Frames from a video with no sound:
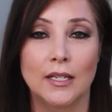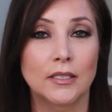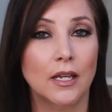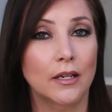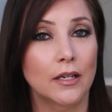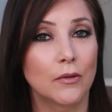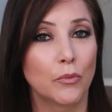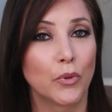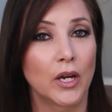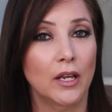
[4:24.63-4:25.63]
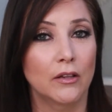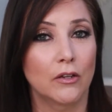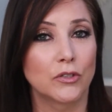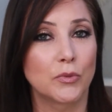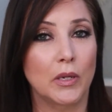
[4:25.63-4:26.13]
It's going to bring in
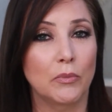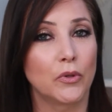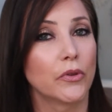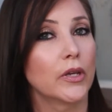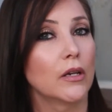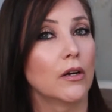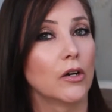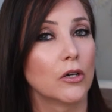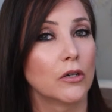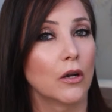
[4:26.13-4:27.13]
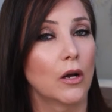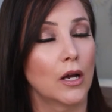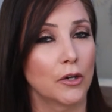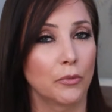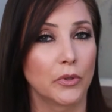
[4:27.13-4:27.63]
those people that aren't
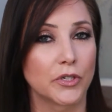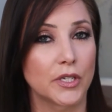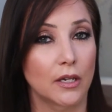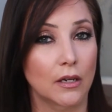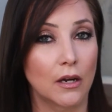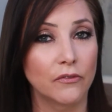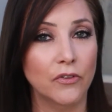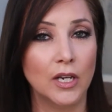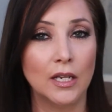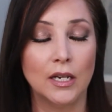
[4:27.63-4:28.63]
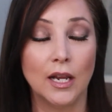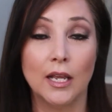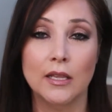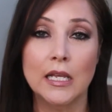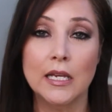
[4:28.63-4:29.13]
100% confident.
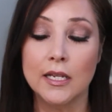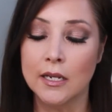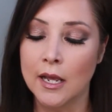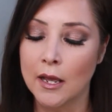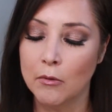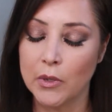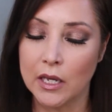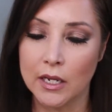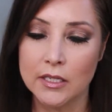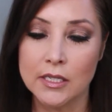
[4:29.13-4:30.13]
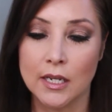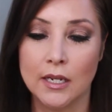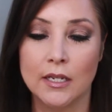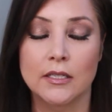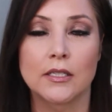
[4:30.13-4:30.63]
And then because it
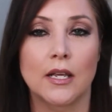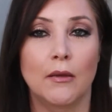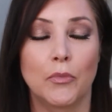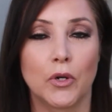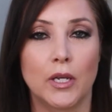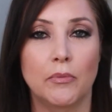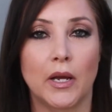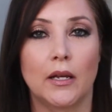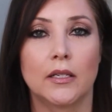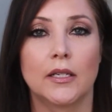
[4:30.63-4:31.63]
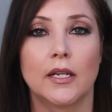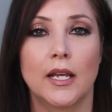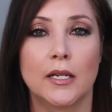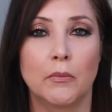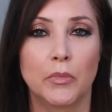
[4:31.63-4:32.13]
is a pretty palette
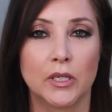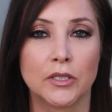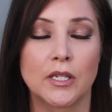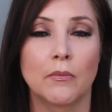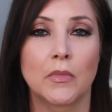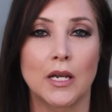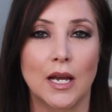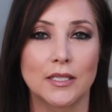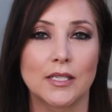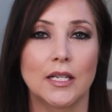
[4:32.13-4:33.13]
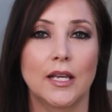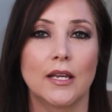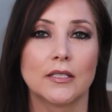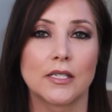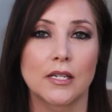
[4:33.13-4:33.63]
and it builds up nicely
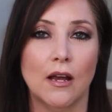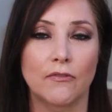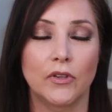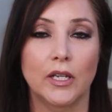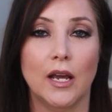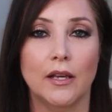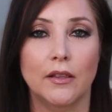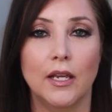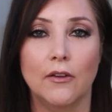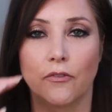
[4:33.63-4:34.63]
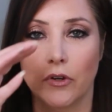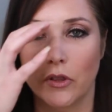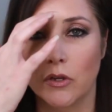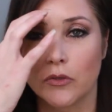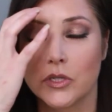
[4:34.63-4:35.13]
and softly, I think for
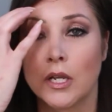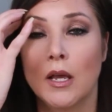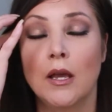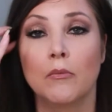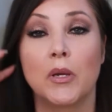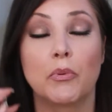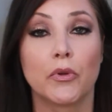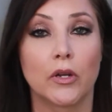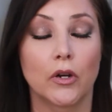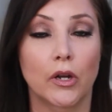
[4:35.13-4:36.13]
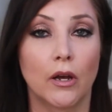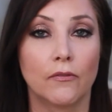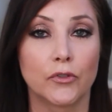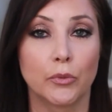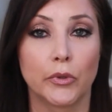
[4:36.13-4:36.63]
those people that are
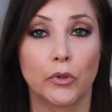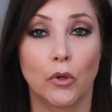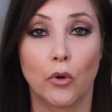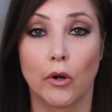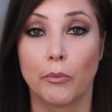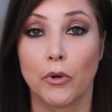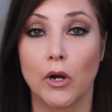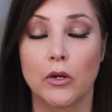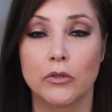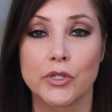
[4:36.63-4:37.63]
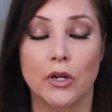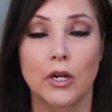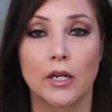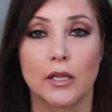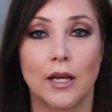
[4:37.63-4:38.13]
comfortable or pros
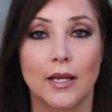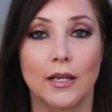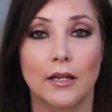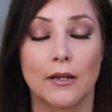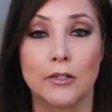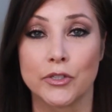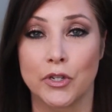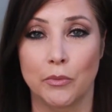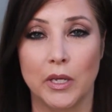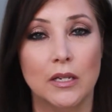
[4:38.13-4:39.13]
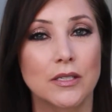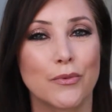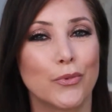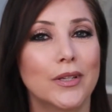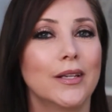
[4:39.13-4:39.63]
are going to like it also because
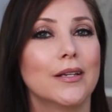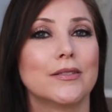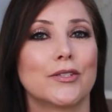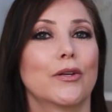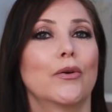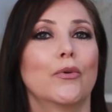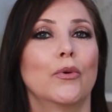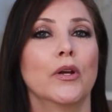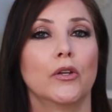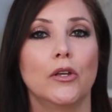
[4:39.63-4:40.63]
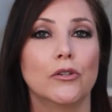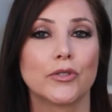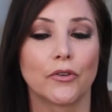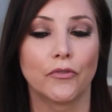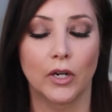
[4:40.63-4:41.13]
it really is so
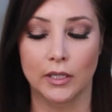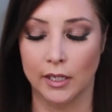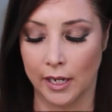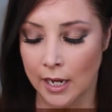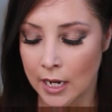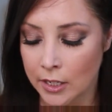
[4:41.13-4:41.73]
user friendly.